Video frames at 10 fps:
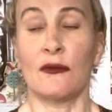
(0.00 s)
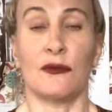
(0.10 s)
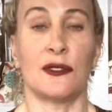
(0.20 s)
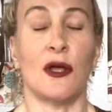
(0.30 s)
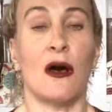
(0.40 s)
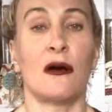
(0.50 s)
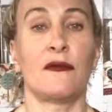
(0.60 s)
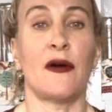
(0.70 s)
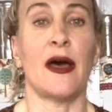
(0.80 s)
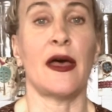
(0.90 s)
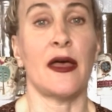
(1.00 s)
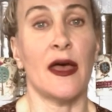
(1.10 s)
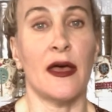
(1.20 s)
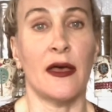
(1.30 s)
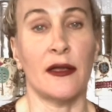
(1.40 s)
resolve
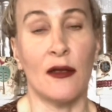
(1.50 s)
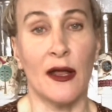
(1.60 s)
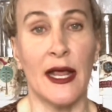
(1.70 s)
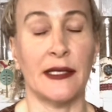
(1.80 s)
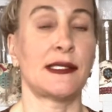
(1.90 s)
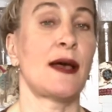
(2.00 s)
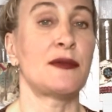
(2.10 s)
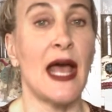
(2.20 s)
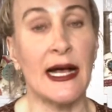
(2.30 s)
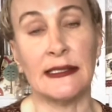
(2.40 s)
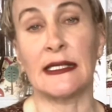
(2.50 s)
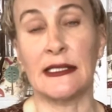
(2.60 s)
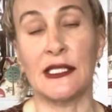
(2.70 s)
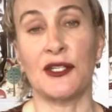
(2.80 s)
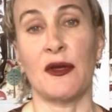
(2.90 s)
a non-exempt asset
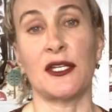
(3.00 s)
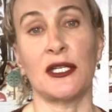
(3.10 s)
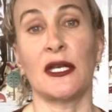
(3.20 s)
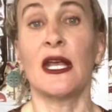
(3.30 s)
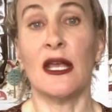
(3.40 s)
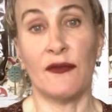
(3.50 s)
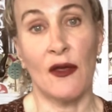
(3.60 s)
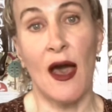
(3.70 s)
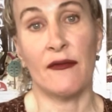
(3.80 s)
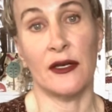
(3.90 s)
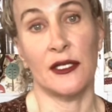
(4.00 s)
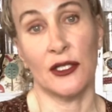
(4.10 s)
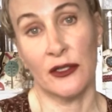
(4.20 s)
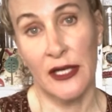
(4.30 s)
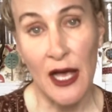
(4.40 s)
situation if you have an
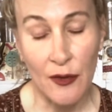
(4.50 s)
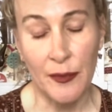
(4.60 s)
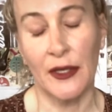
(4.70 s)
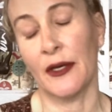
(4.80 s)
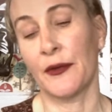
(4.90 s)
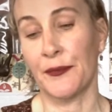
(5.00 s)
attorney helping you.